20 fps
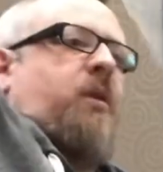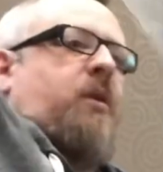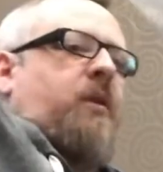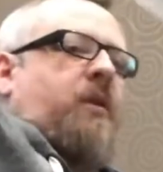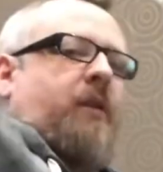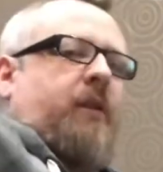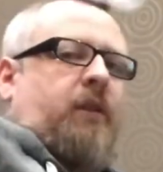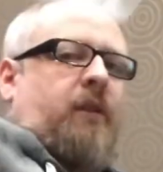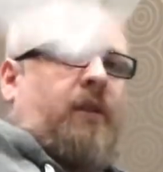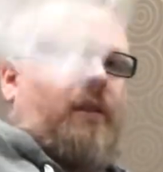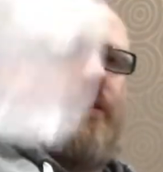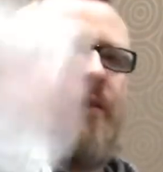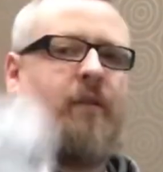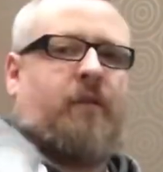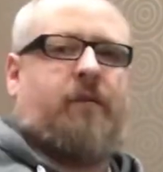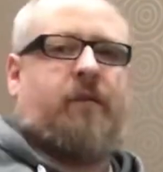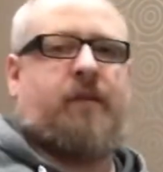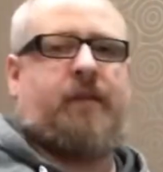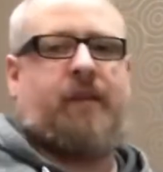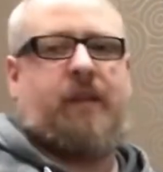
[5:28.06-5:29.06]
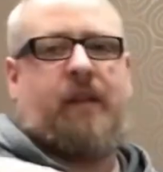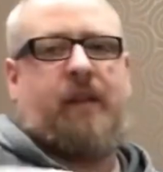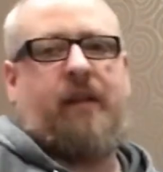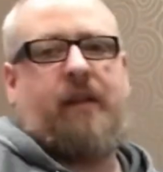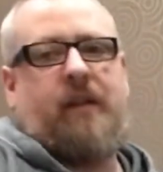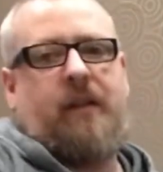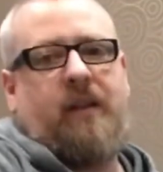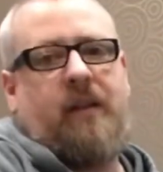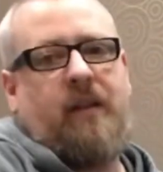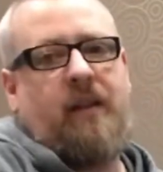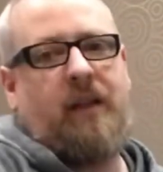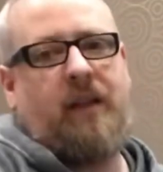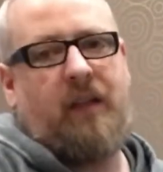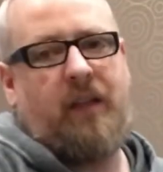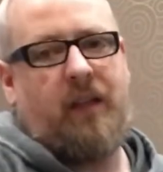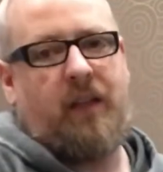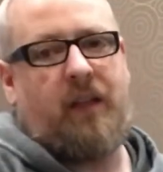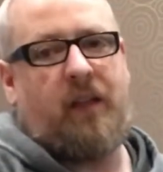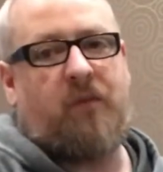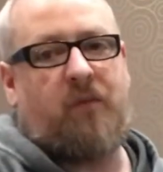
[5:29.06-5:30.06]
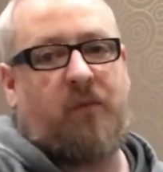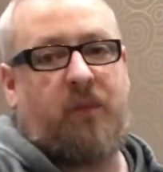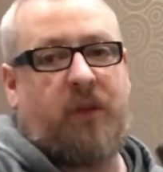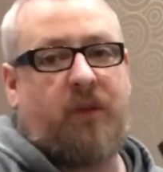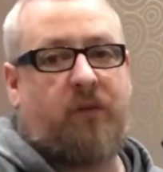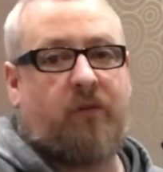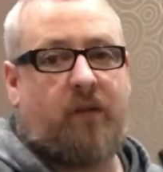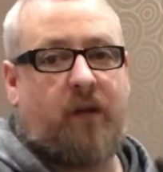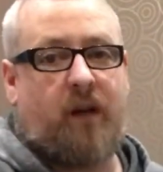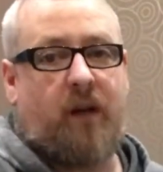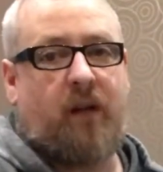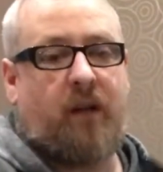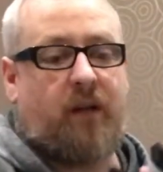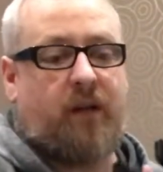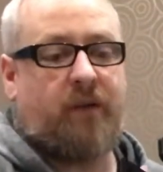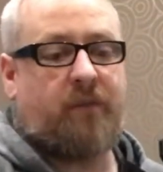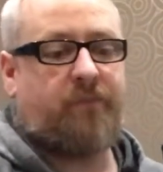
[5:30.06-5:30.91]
it, was that it would be the wrong,